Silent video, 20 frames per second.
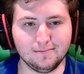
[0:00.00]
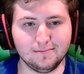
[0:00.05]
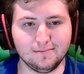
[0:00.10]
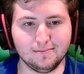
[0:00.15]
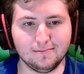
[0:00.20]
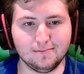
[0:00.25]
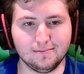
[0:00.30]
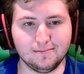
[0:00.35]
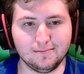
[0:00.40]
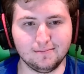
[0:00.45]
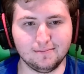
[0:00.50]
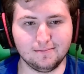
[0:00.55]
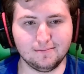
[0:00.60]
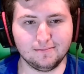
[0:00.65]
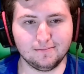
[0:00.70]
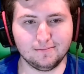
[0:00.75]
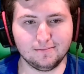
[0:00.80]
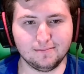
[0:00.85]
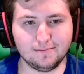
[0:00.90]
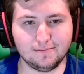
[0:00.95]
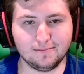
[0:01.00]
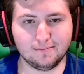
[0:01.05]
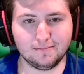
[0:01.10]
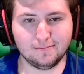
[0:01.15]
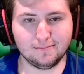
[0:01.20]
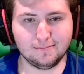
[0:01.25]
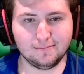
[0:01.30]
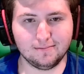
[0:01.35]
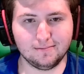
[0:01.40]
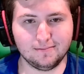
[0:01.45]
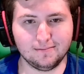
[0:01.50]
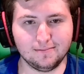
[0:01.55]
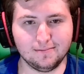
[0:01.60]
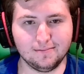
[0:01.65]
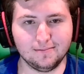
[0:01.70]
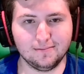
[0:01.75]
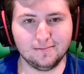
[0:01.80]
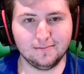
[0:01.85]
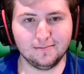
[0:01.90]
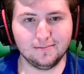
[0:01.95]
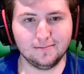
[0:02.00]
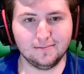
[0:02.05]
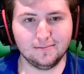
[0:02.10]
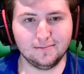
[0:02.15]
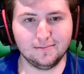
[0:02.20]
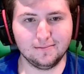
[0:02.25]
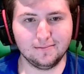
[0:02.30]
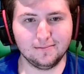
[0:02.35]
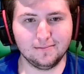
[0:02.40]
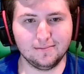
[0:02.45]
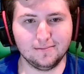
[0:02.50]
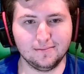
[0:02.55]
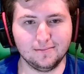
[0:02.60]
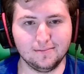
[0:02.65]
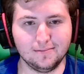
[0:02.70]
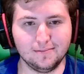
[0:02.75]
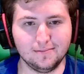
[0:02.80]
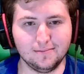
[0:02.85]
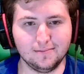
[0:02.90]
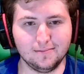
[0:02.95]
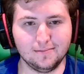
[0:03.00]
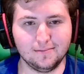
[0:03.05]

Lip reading: This person isn't speaking.